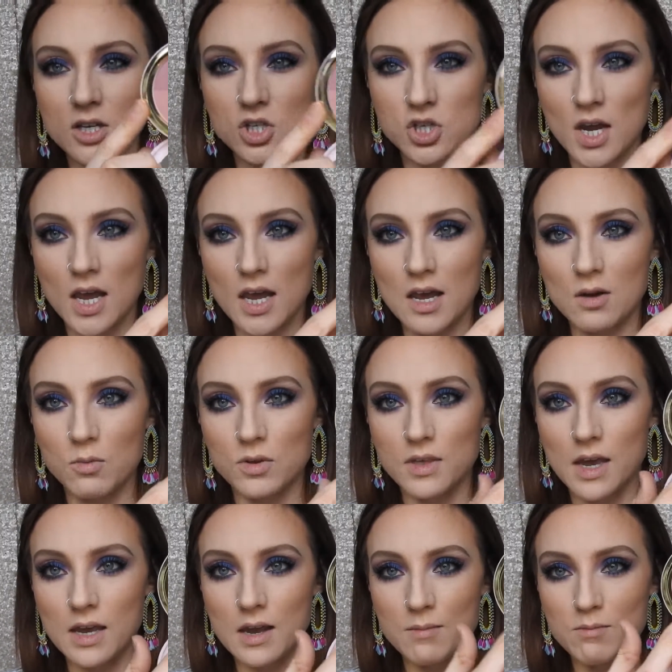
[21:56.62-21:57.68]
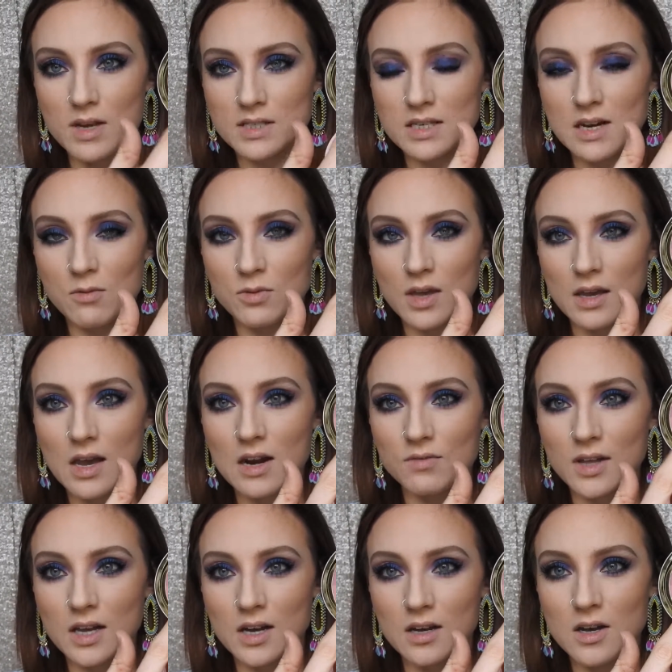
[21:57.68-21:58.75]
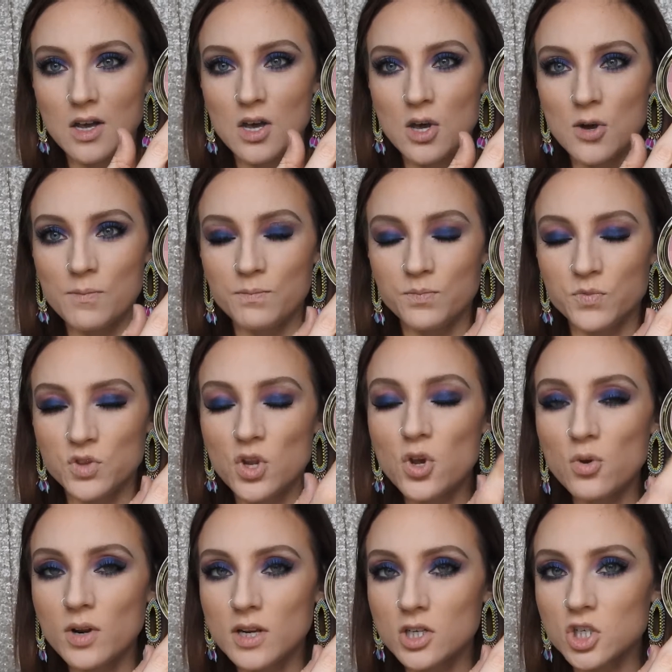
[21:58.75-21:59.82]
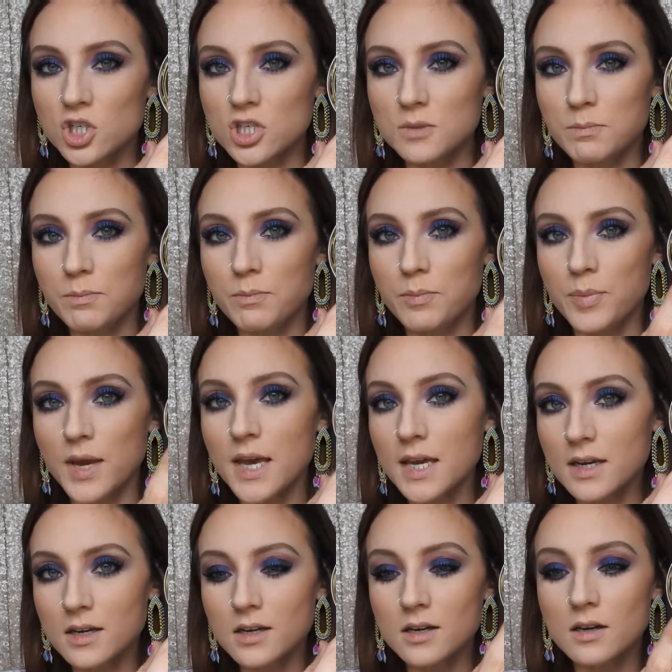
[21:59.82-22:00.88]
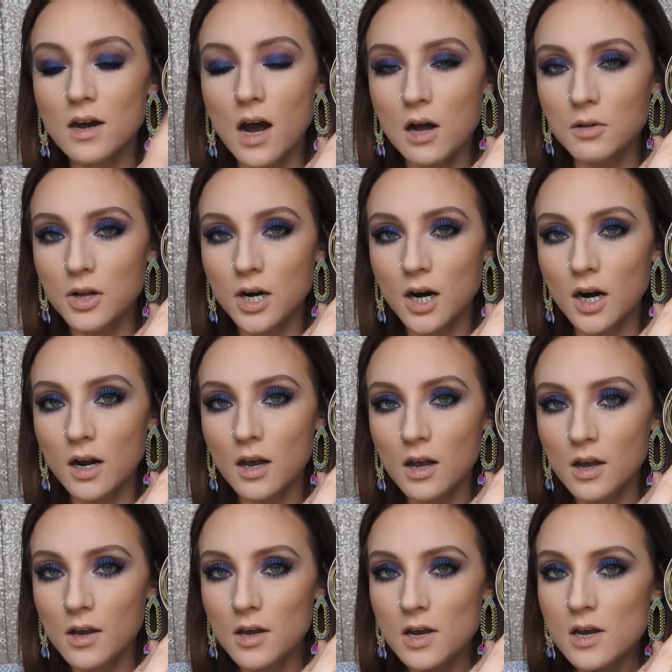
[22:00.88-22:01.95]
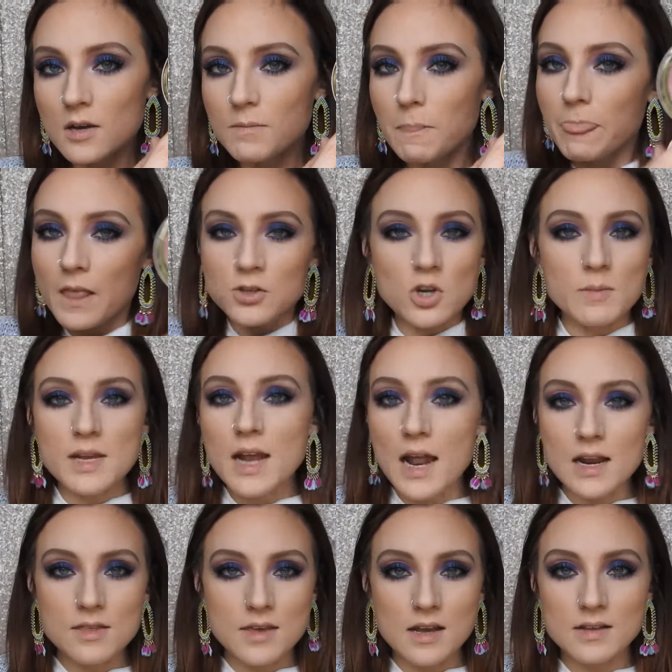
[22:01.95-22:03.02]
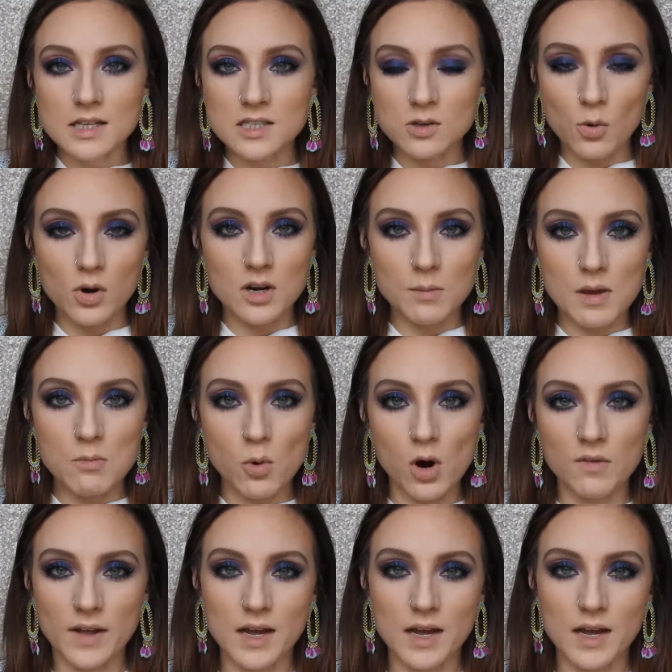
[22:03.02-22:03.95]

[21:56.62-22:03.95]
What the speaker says: shade with like, I'm mixing it with like kind of like a nudish pink color. So I mean, anything that's going to be more of